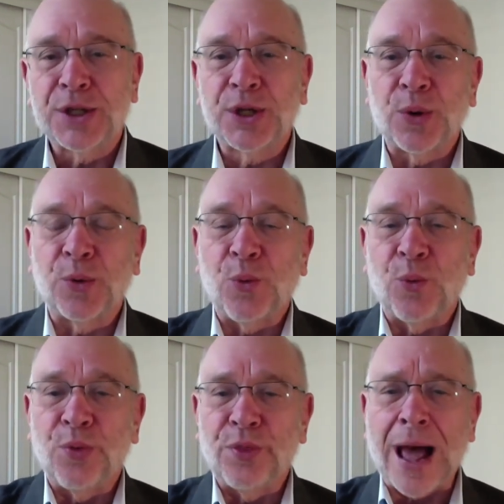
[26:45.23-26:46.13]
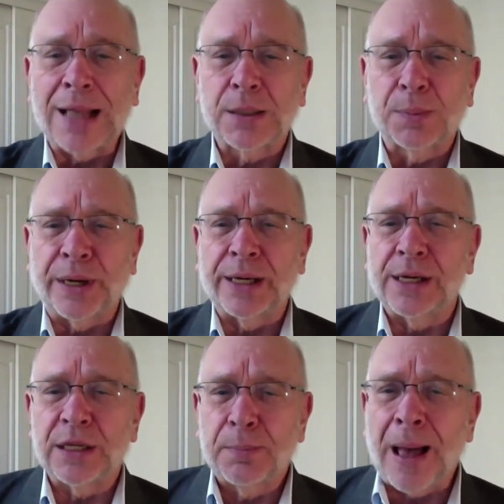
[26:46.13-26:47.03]
So that's bringing
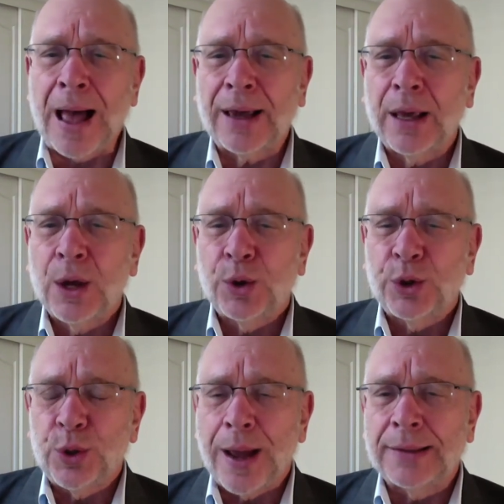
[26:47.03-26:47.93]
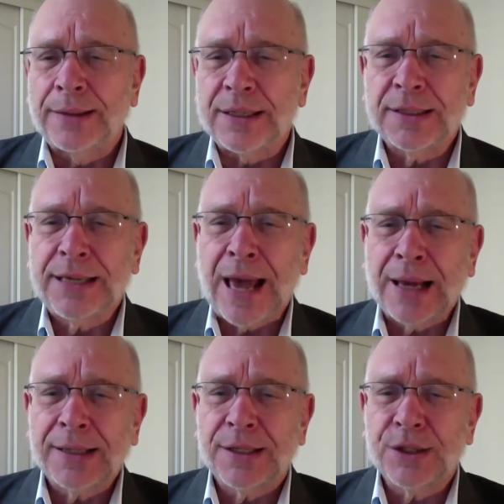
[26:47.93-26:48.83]
us back. You add this
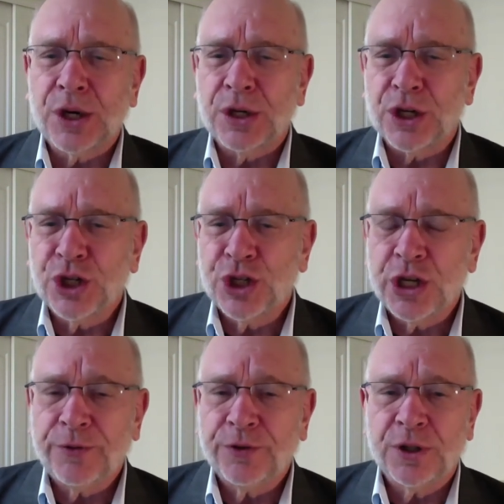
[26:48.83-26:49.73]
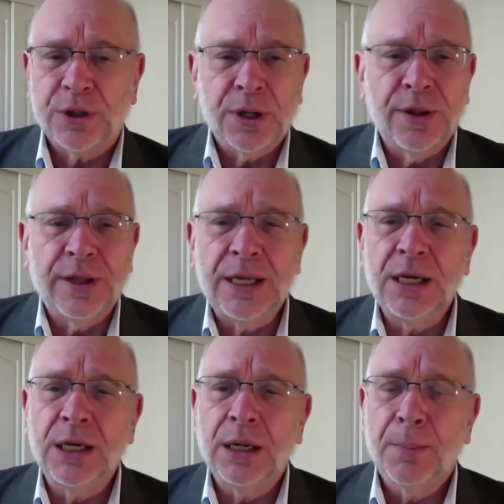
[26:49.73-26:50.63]
tax, it's going to shift
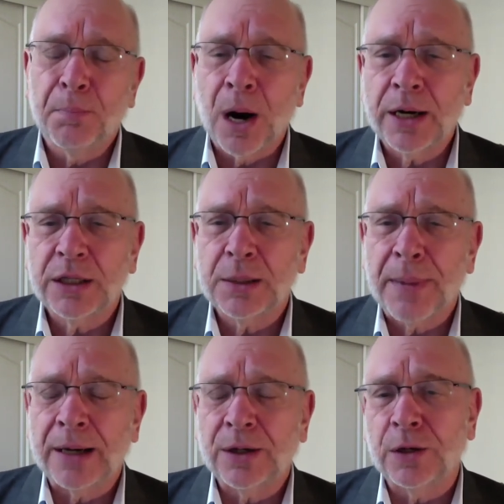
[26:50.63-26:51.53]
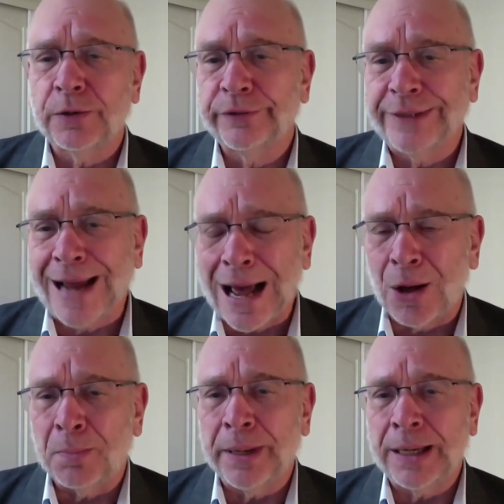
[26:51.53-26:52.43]
the market demand curve
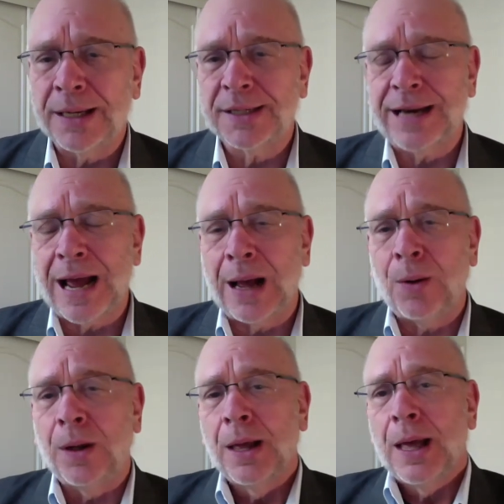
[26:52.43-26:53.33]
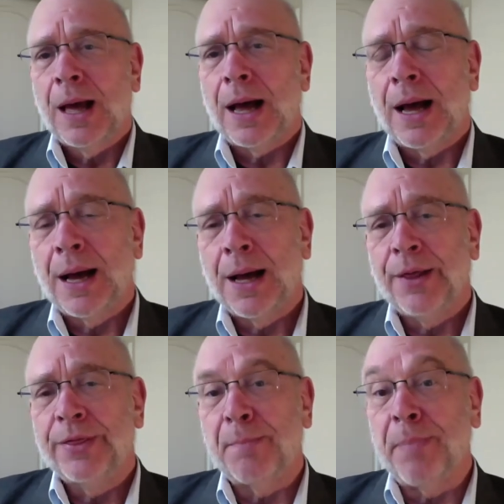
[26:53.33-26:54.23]
down because now
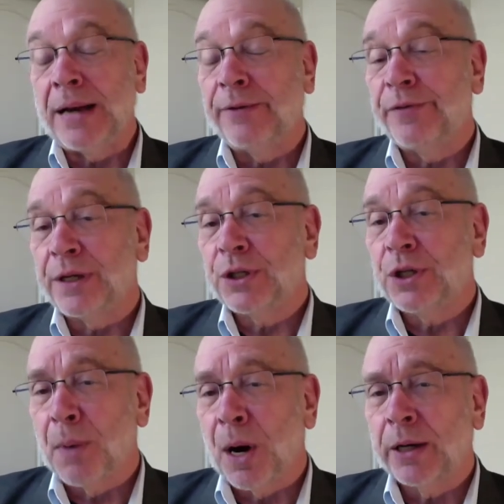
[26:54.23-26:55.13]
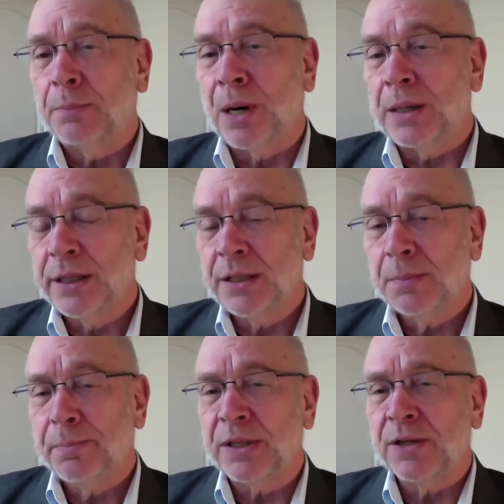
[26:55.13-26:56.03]
the benefit to market
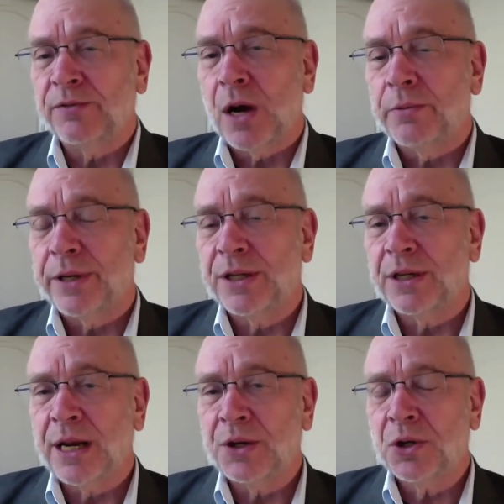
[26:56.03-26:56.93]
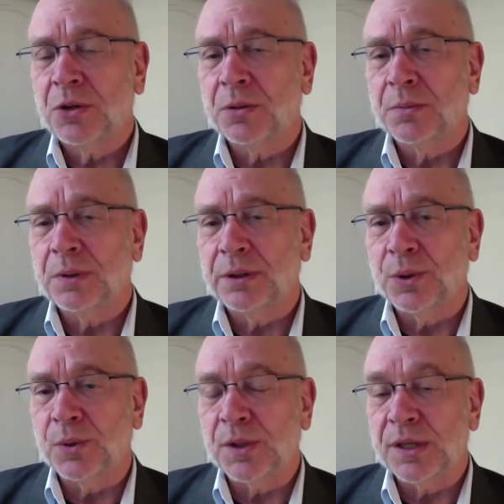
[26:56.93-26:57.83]
participants of non-residential
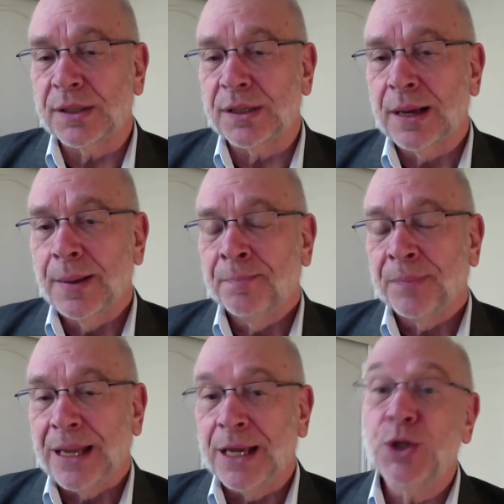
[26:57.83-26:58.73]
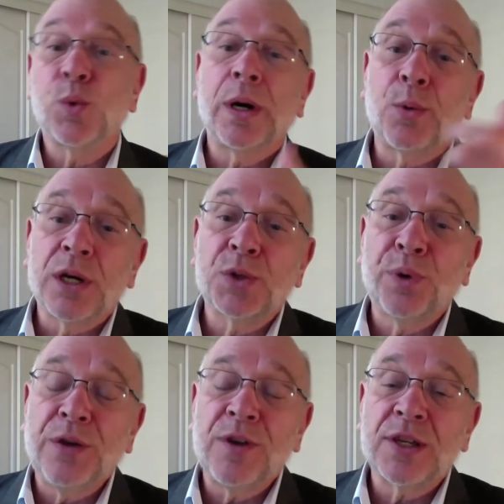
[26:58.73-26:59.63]
uses is what it was
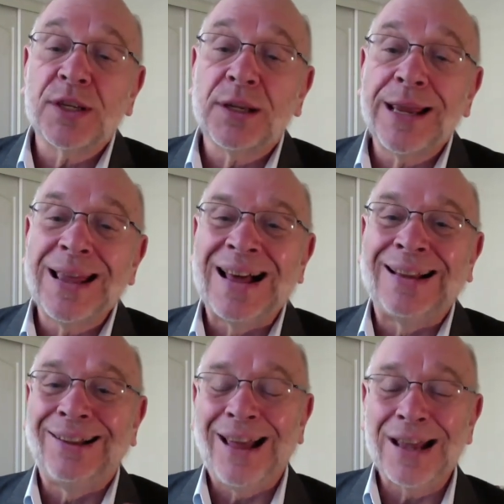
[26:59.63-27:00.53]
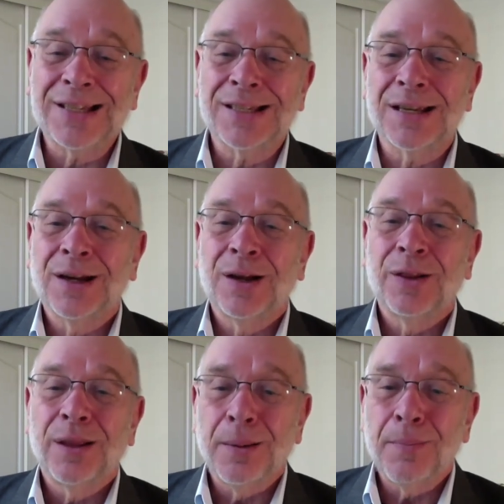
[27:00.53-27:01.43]
previously, less
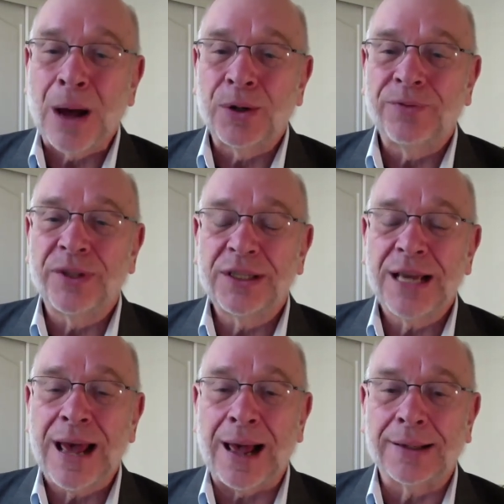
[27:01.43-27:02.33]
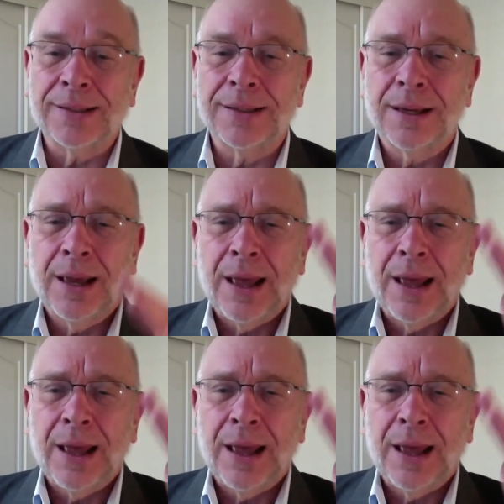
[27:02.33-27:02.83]
the amount of the tax.